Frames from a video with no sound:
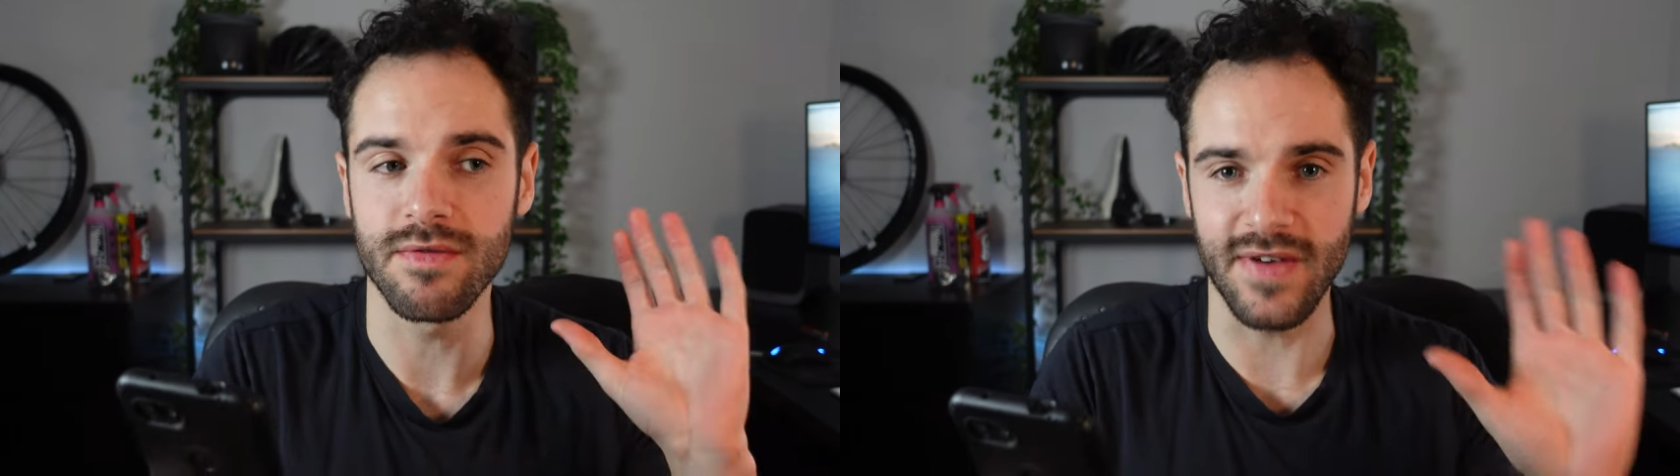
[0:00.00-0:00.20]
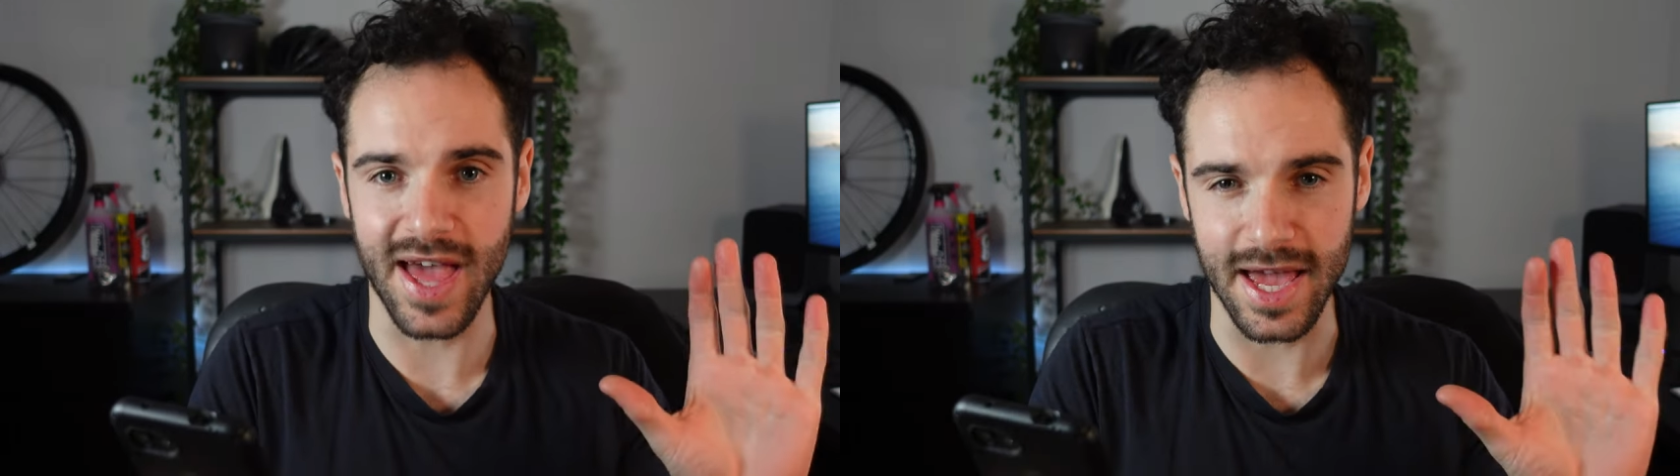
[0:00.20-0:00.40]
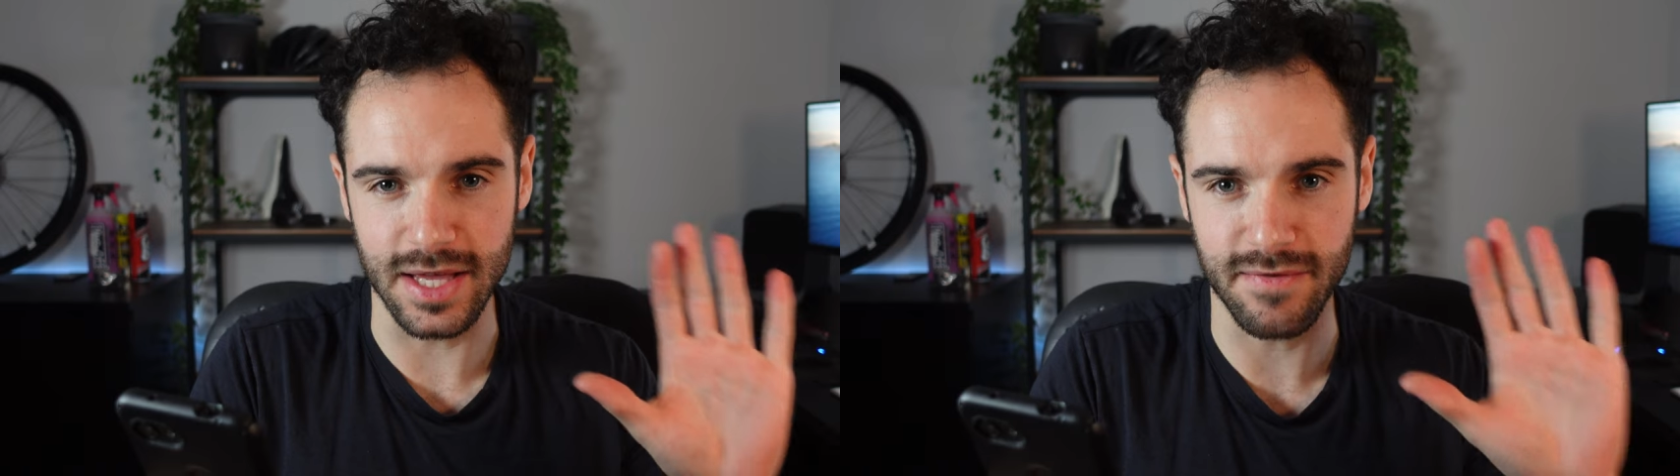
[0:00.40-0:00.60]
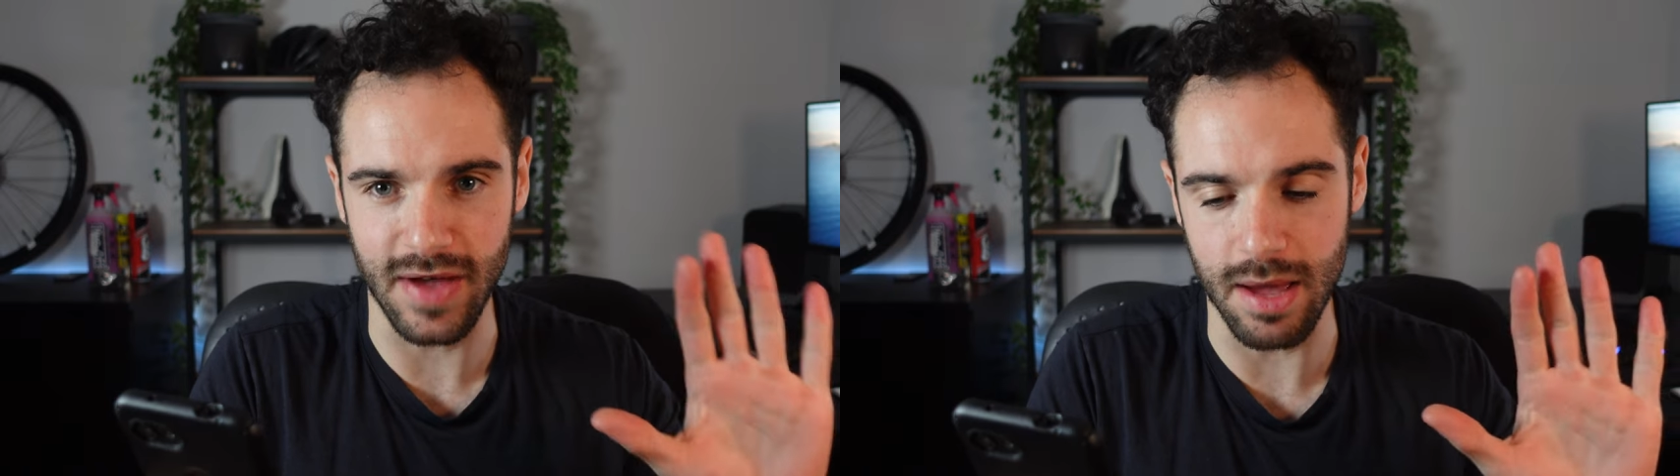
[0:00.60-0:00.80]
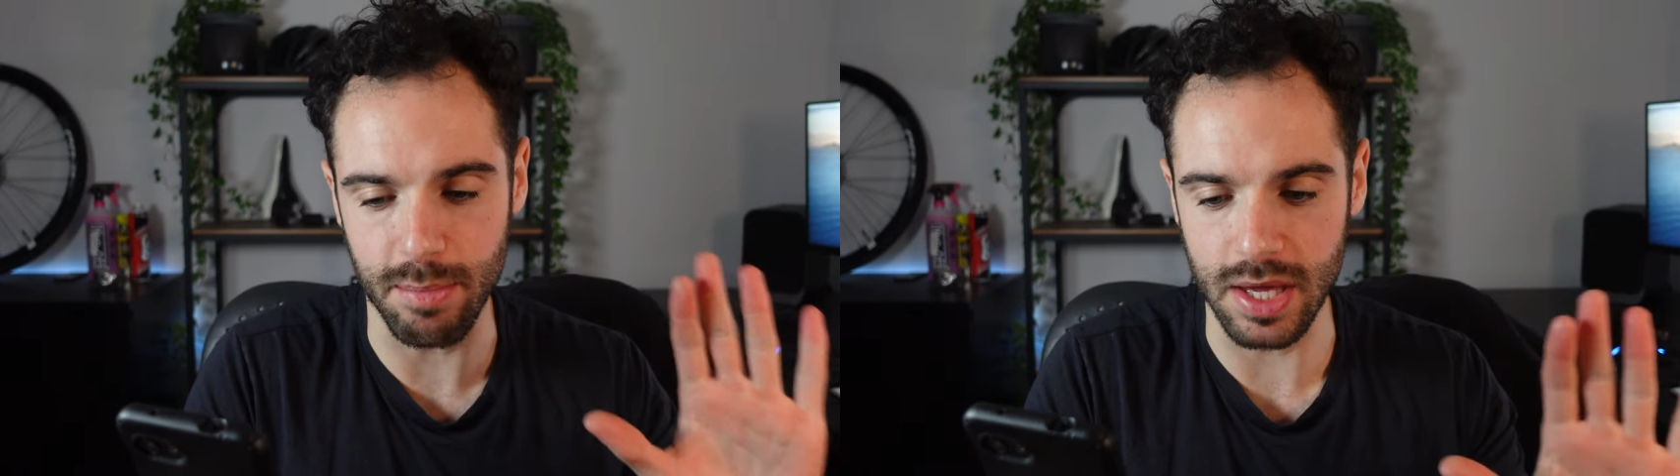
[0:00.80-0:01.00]
Fair is
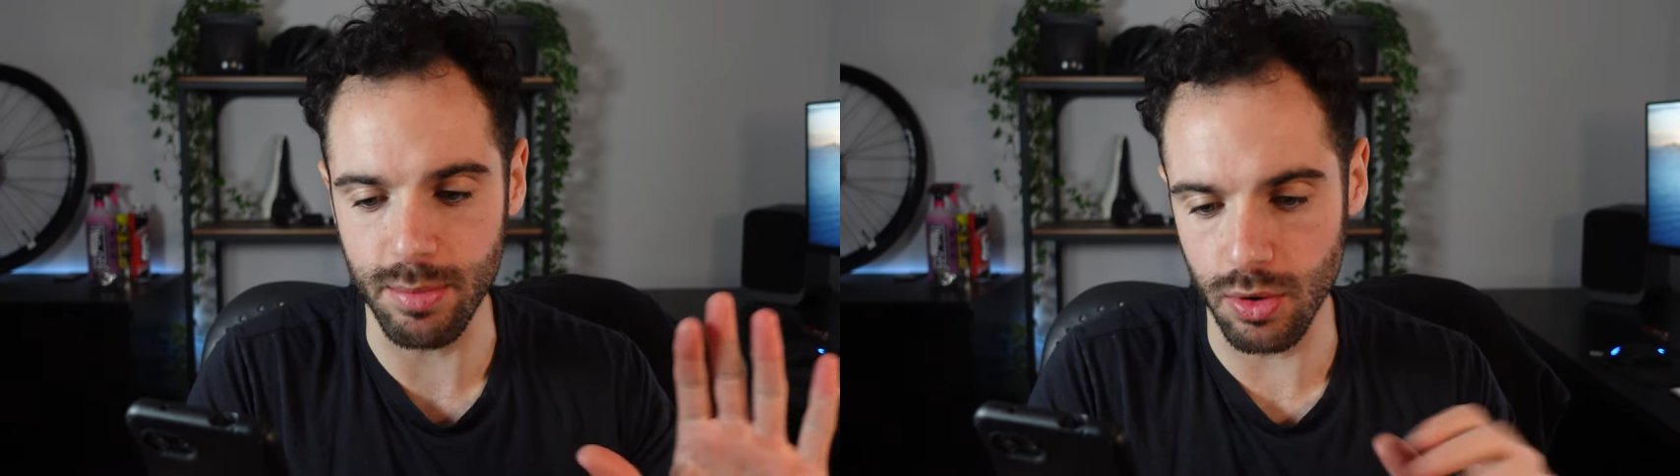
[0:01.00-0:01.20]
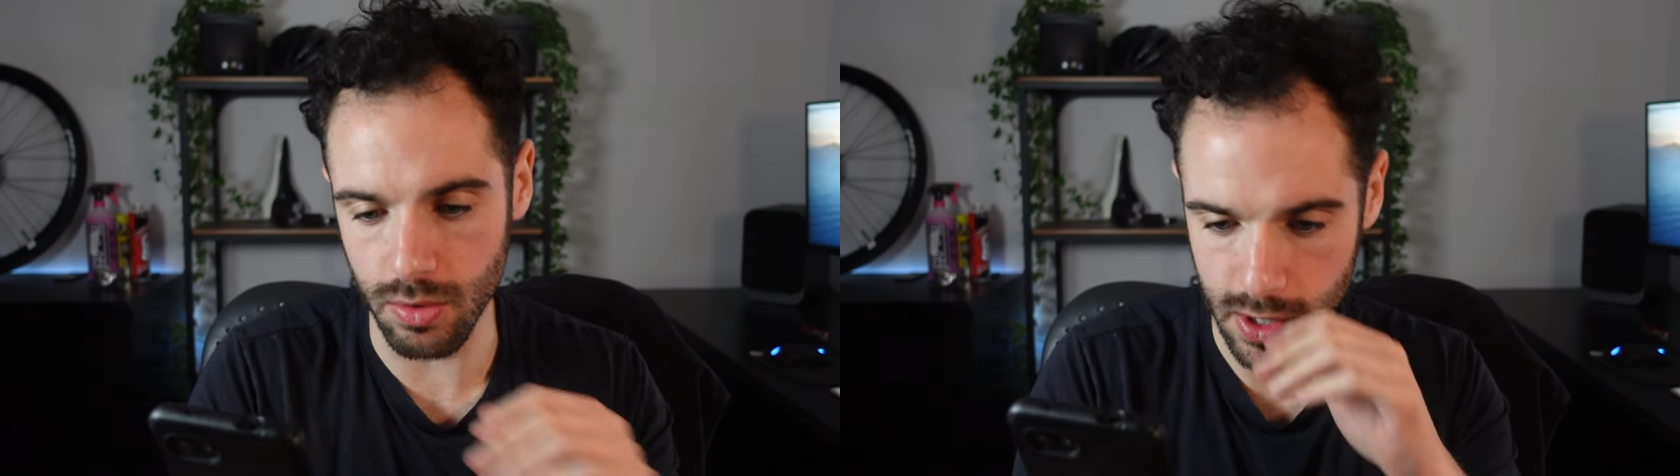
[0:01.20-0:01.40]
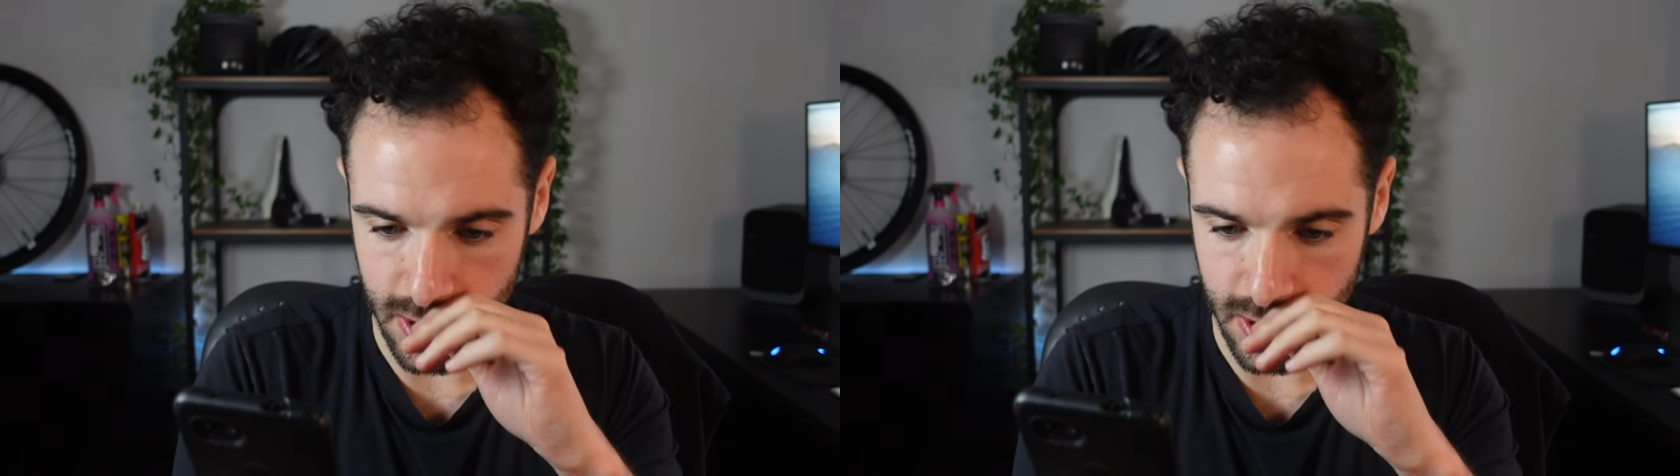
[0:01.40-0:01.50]
fair, people.